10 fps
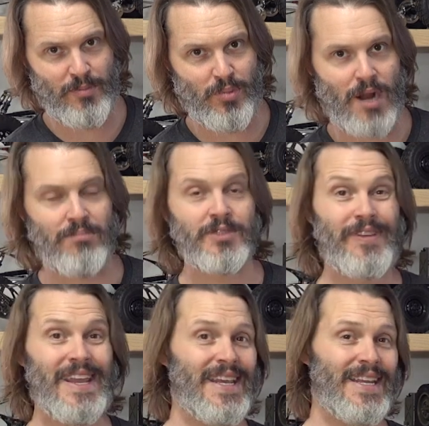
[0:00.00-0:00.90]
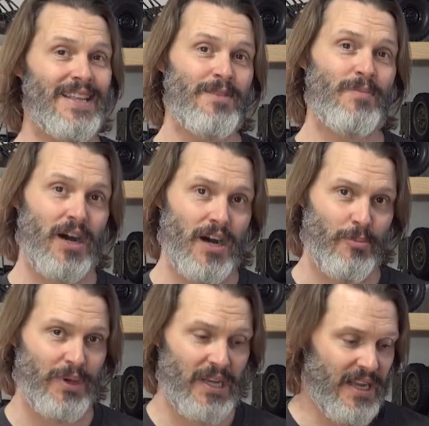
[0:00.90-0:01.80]
the problems of heating them
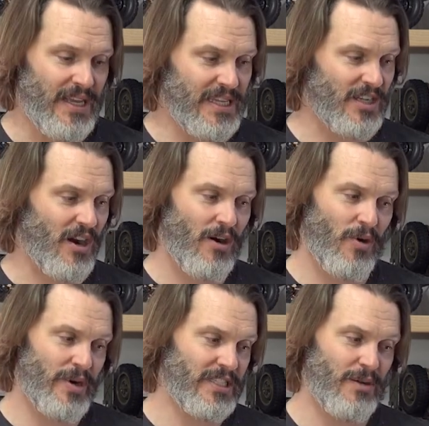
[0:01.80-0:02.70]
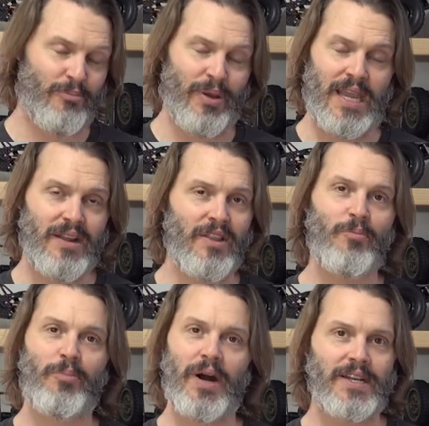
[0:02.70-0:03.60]
up. It's always a pain in the
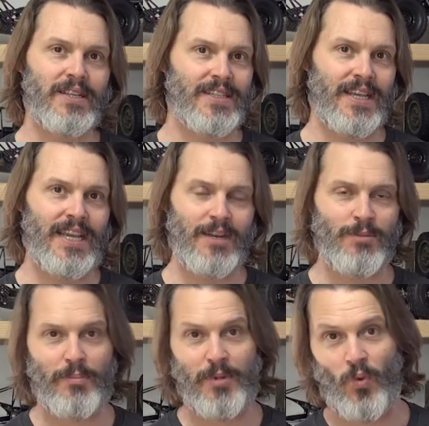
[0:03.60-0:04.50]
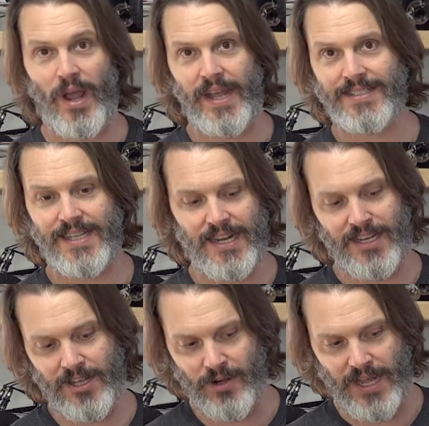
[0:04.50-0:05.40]
butt to heat them up and wait. Say I need
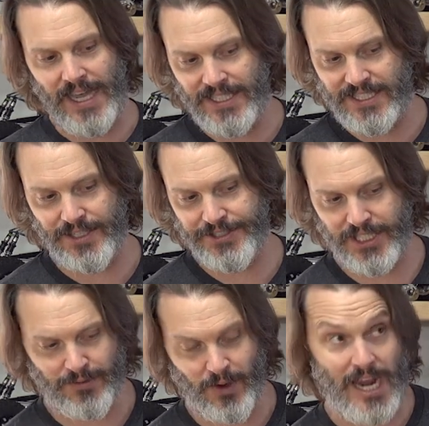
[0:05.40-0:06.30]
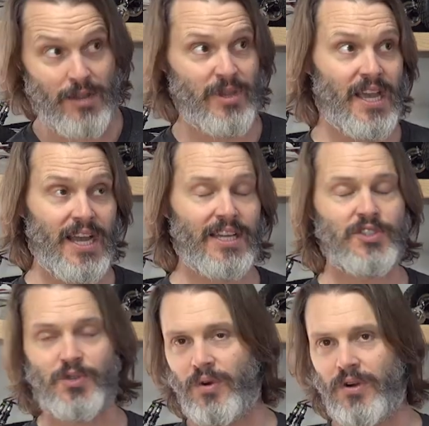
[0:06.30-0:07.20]
to go to 80 Celsius for
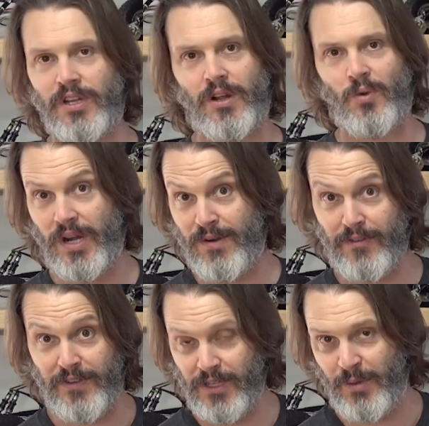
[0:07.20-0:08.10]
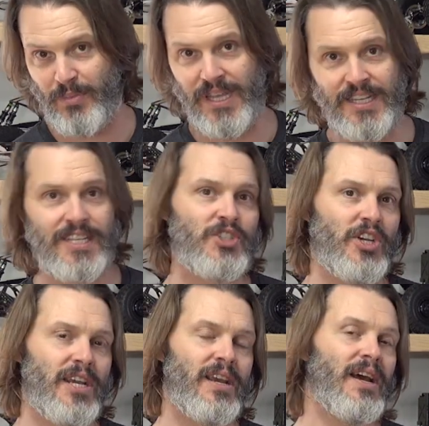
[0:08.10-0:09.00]
ABS or whatever filament,
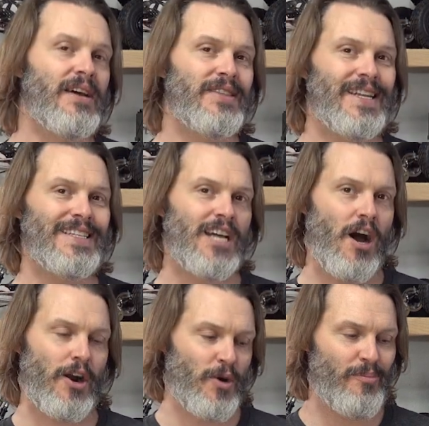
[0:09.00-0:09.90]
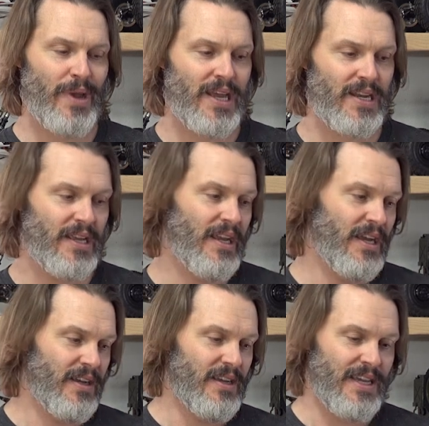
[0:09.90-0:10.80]
PETG, that needs a hotter bed.
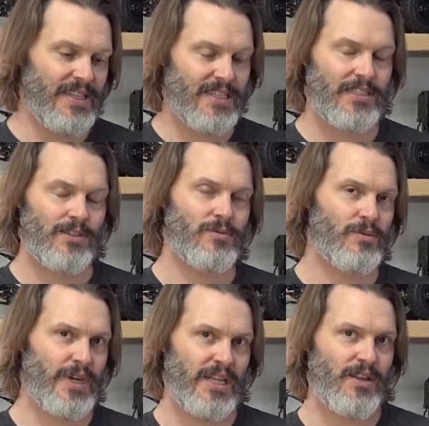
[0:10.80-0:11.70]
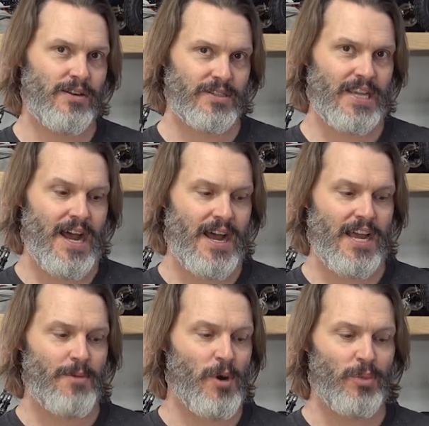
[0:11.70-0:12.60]
It takes a really long
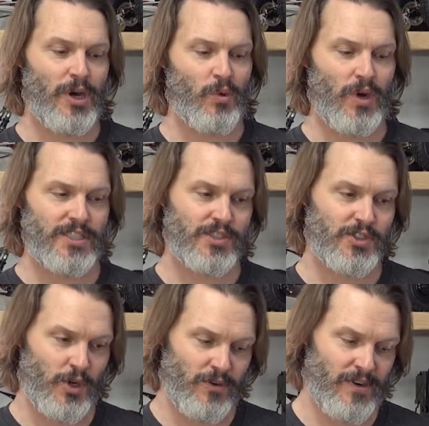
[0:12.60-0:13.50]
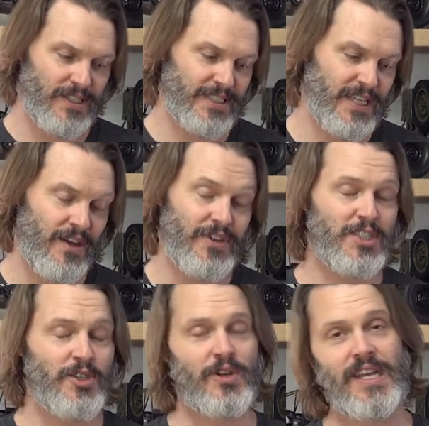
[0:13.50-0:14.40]
time, but what Sovol did on
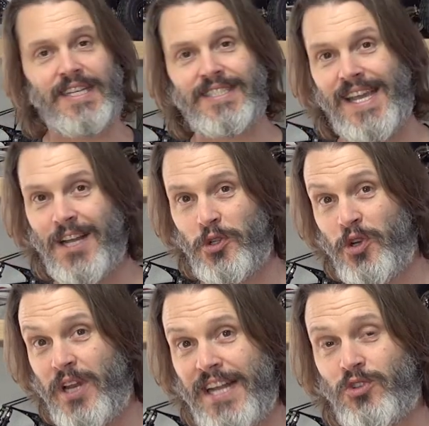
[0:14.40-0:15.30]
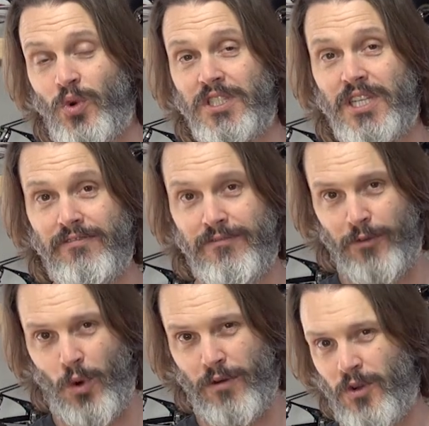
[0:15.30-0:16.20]
this unit is they included a
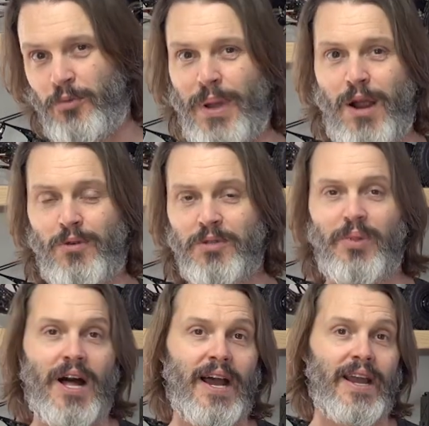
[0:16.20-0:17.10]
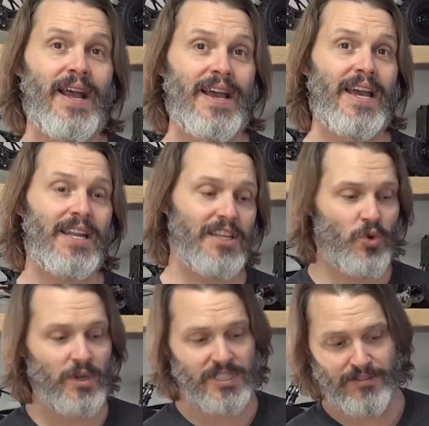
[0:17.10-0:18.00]
24-volt power supply and a
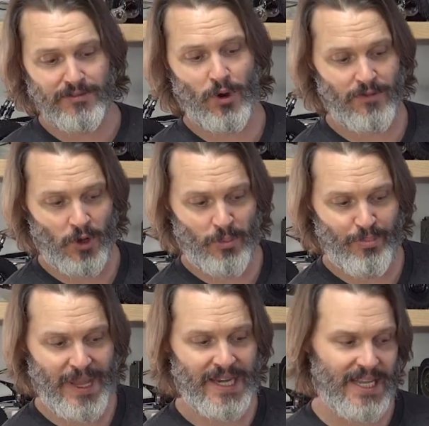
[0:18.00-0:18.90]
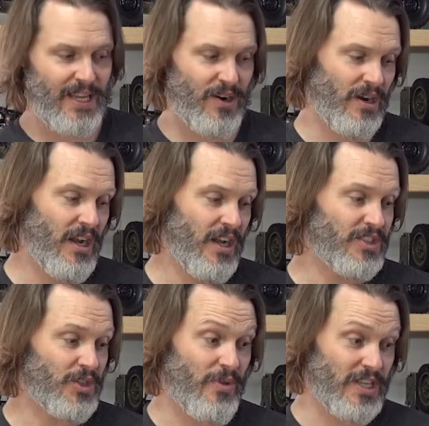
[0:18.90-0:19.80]
24-volt bed heater,
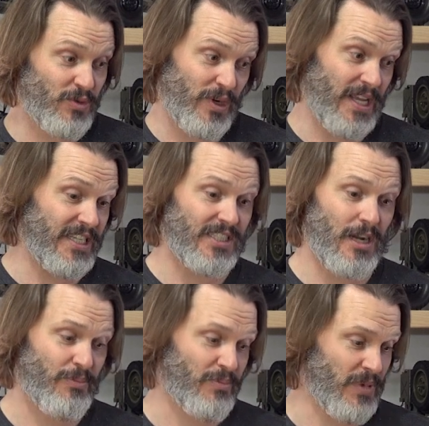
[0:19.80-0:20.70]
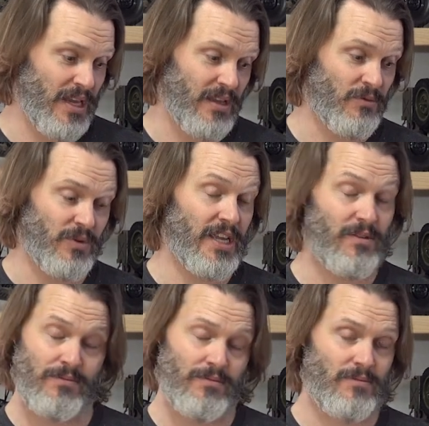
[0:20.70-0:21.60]
so this one heats up
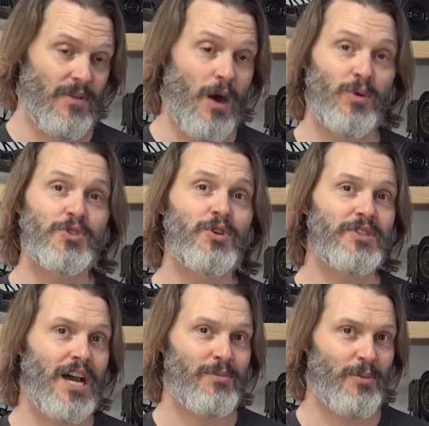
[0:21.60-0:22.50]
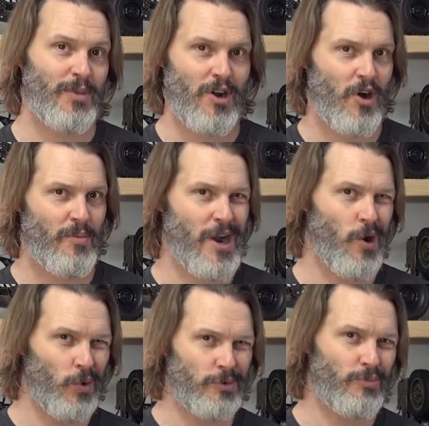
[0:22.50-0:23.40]
in almost no time compared to all my old